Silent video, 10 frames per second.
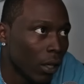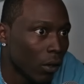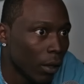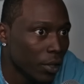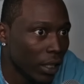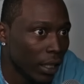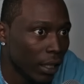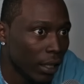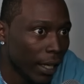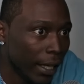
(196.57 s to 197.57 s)
You know what I'm
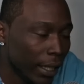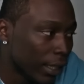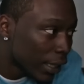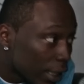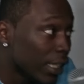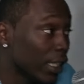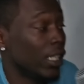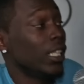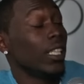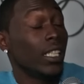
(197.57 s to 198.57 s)
saying? Like this,
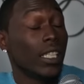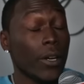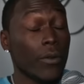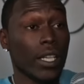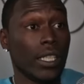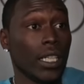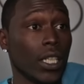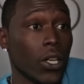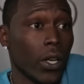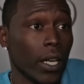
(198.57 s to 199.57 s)
this shit's serious at
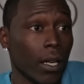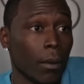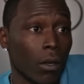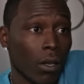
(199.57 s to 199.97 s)
the crib.